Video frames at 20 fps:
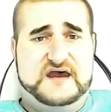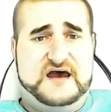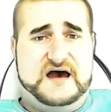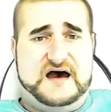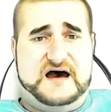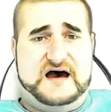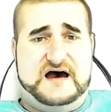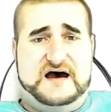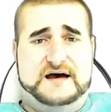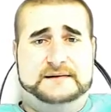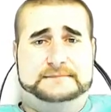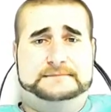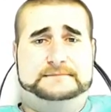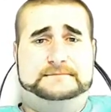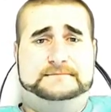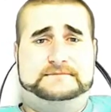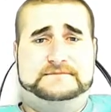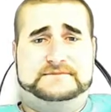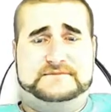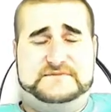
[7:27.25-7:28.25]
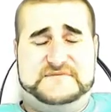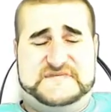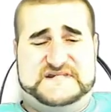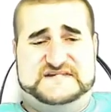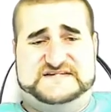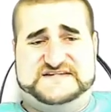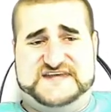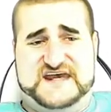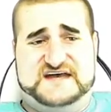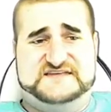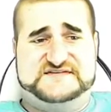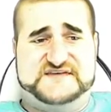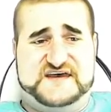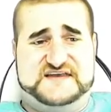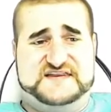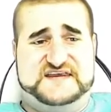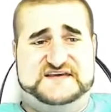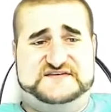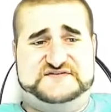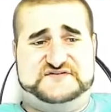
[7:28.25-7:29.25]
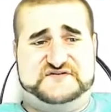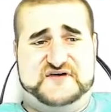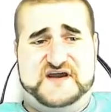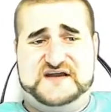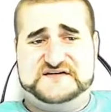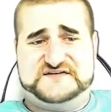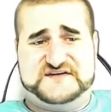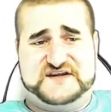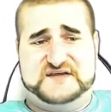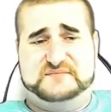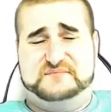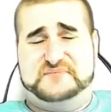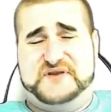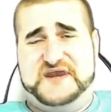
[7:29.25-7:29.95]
Um, Sounds like these traits are